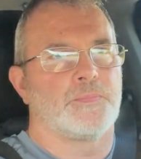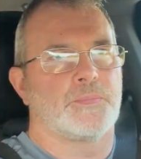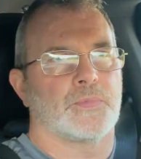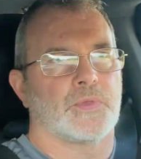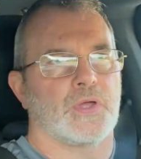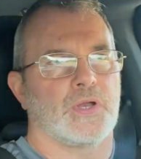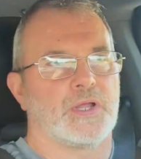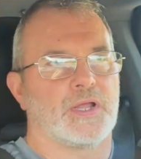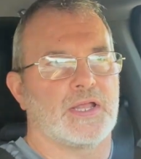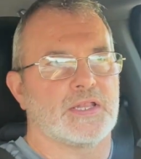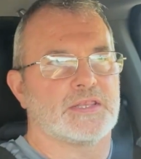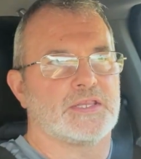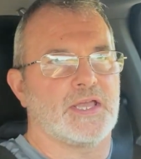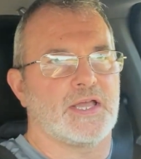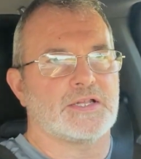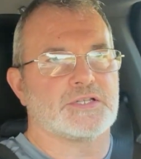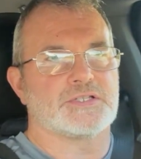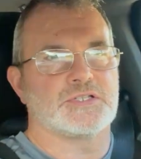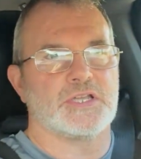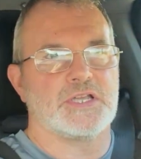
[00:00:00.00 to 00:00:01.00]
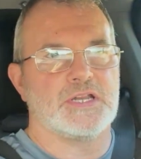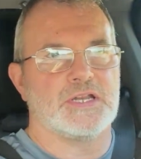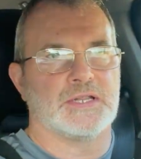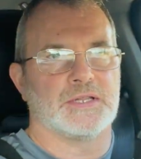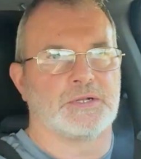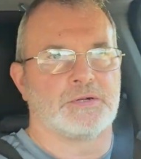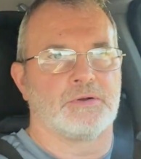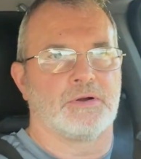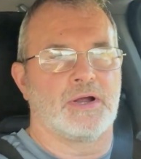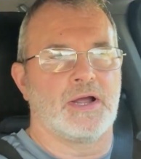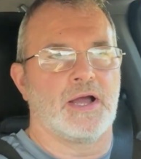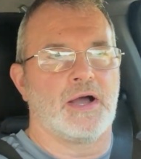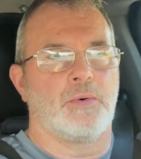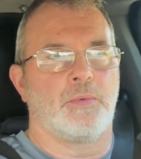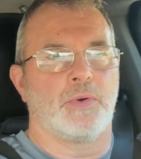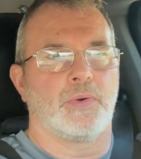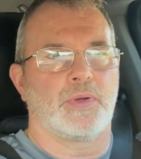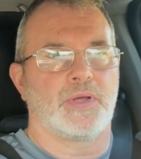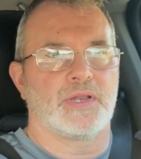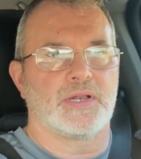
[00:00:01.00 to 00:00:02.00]
gotta get that seed in the ground
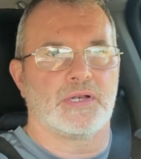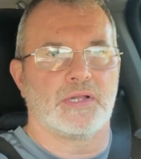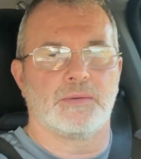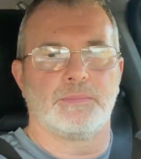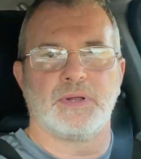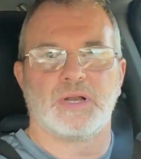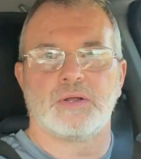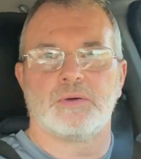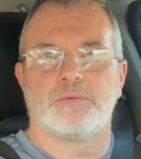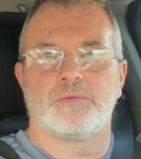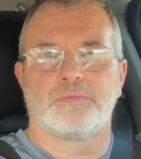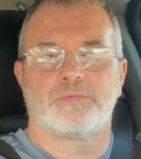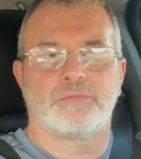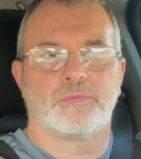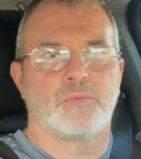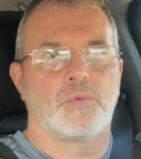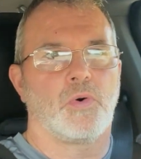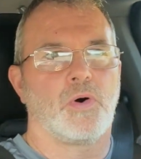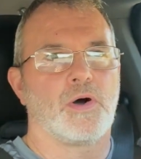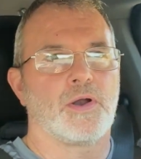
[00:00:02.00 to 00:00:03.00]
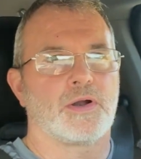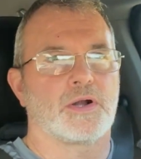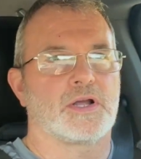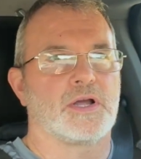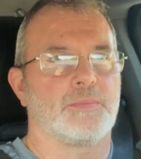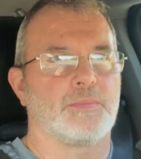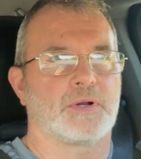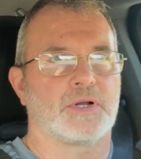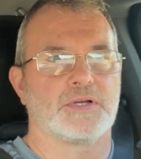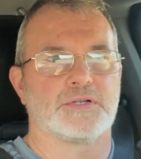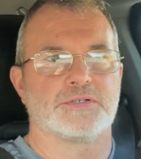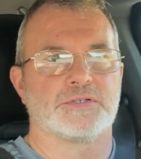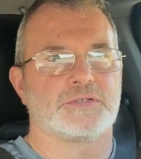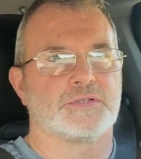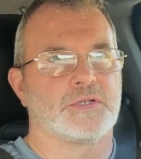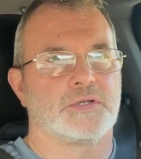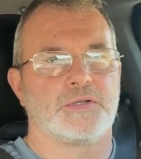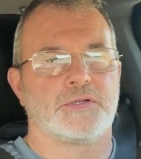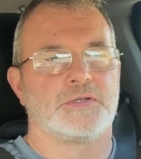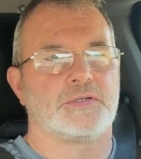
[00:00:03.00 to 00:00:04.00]
when we get a little bit of water coming,
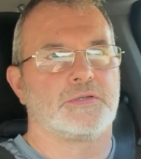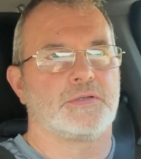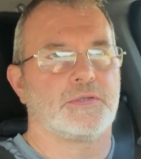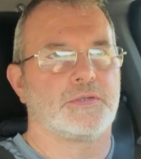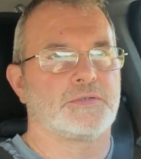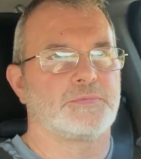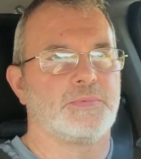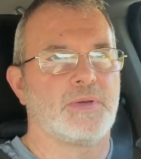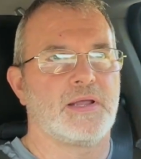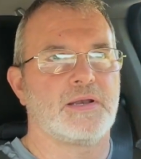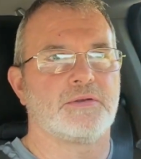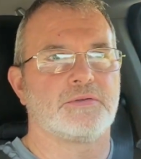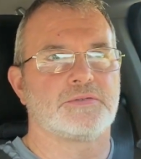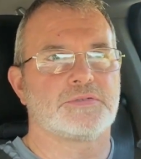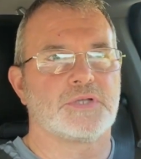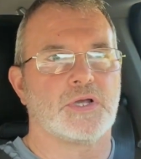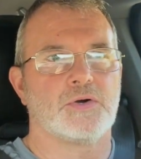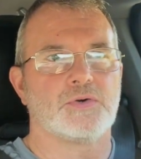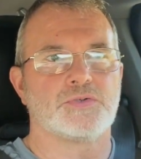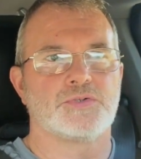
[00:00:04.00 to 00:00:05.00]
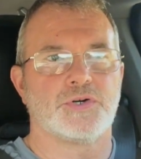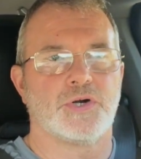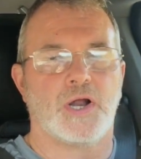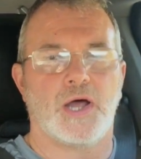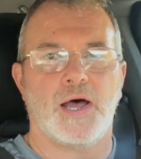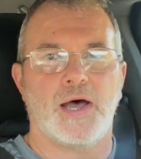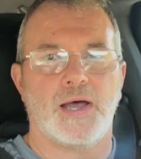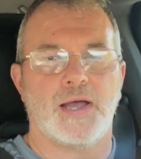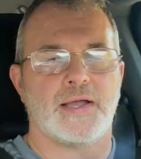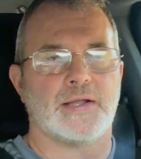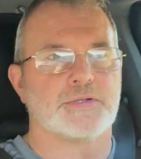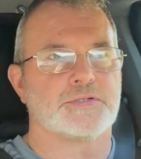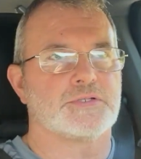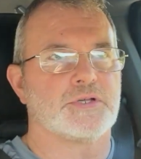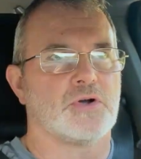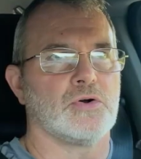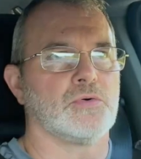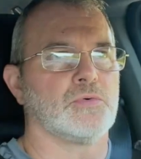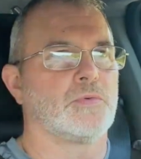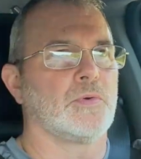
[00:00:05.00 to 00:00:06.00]
because it's been so dry and
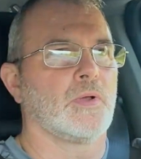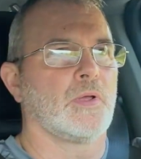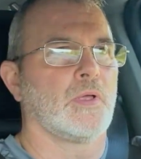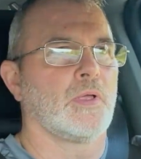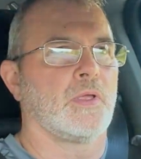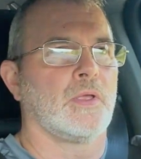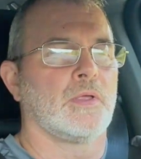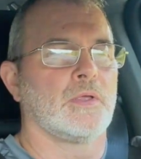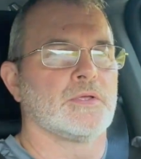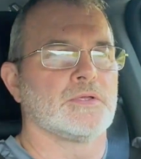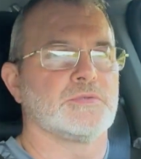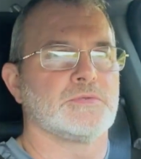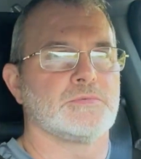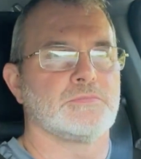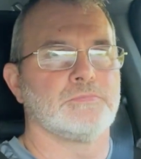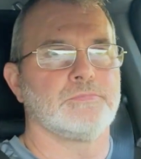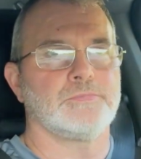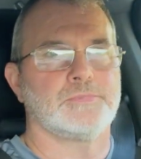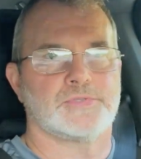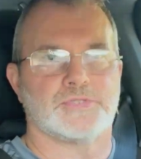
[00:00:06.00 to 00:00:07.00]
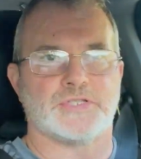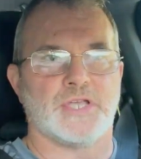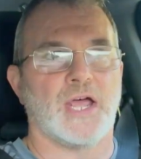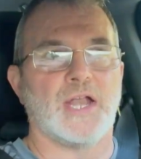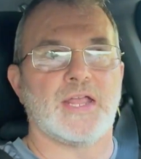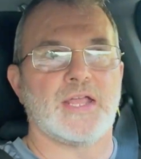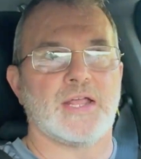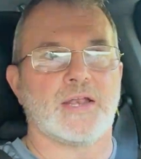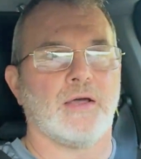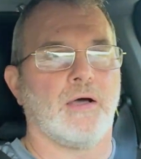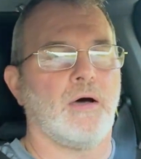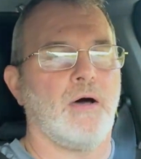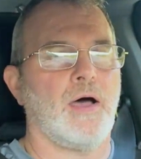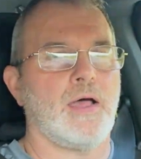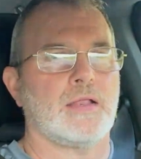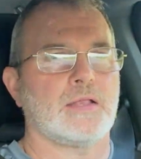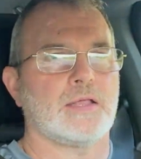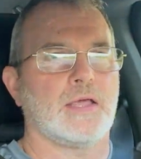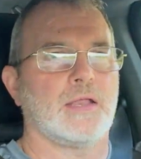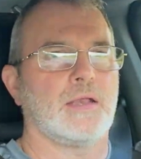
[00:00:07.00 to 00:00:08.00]
so sunny and
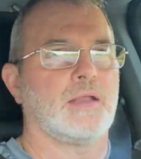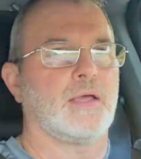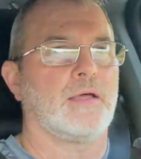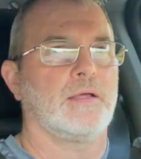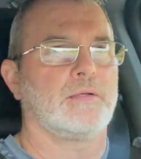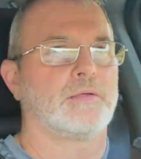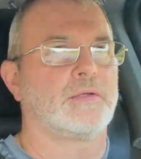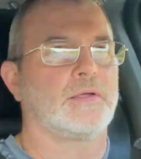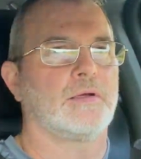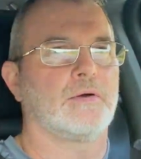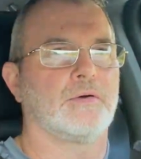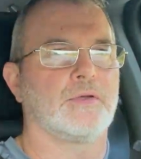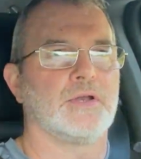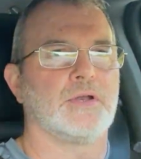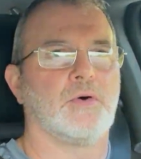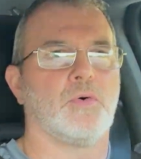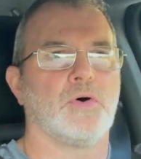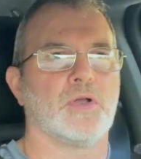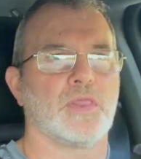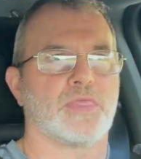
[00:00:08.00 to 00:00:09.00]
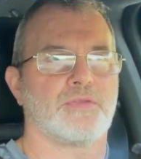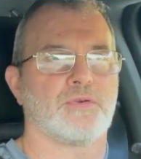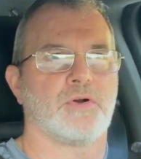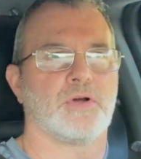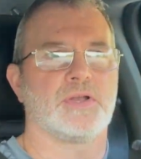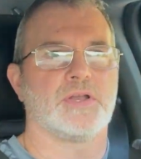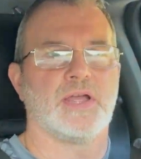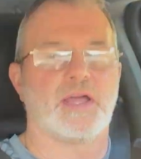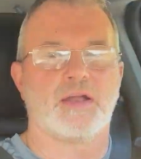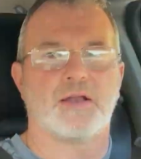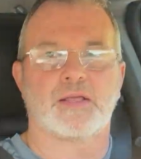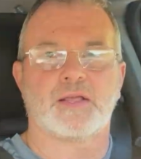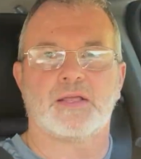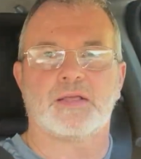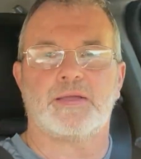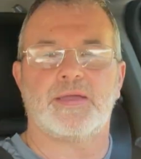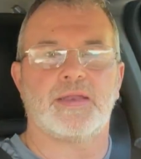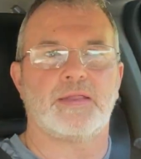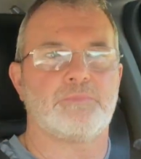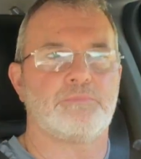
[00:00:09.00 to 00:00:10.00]
hot that you don't want to throw it down
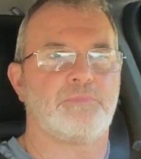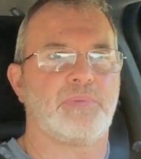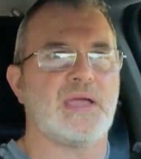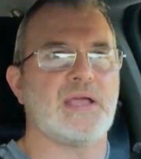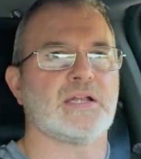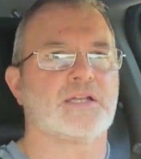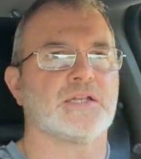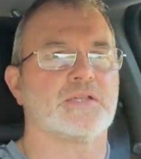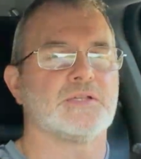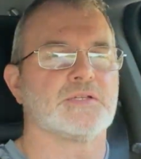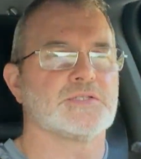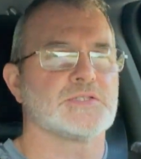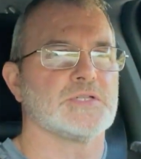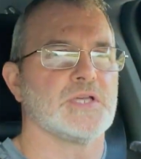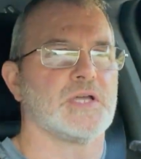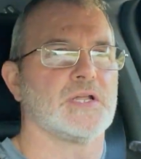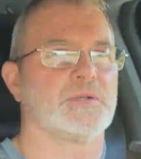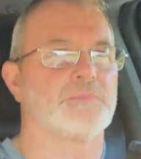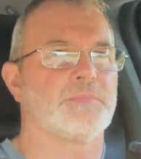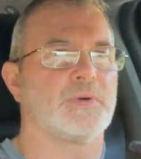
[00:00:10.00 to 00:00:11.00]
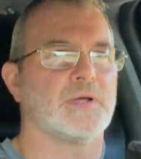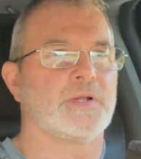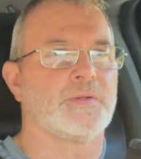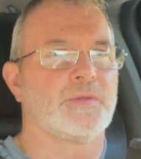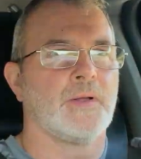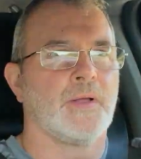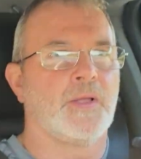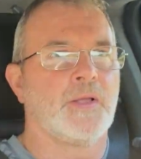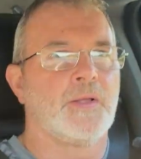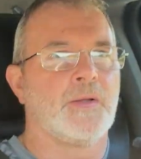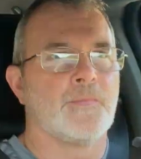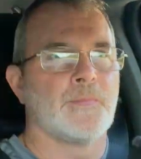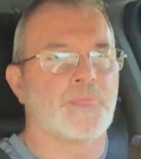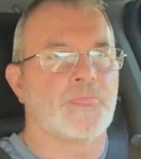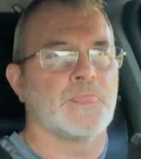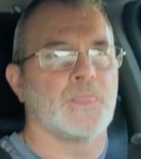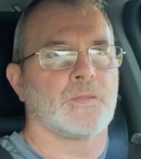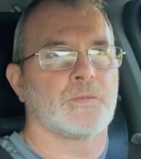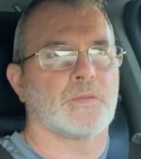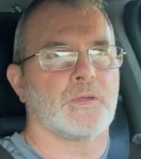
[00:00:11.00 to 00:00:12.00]
and get it baked in the sun. But
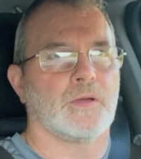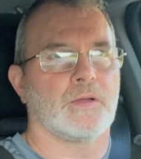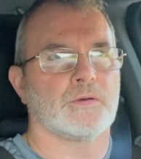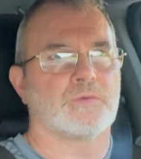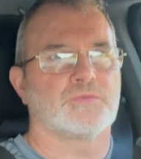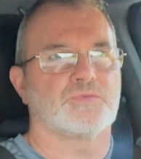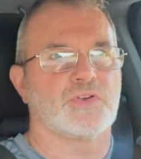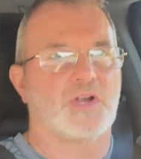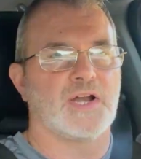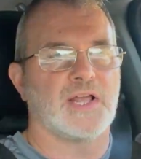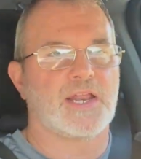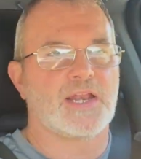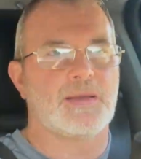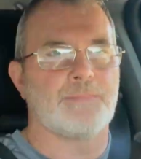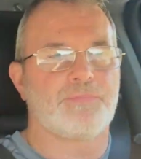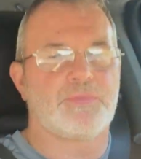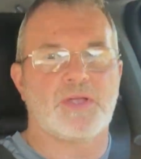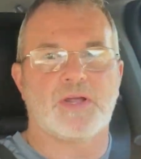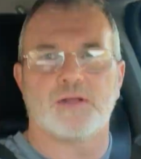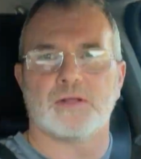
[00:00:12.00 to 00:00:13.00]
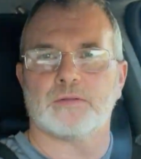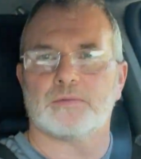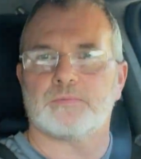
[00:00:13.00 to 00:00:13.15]
I'm trying to get up there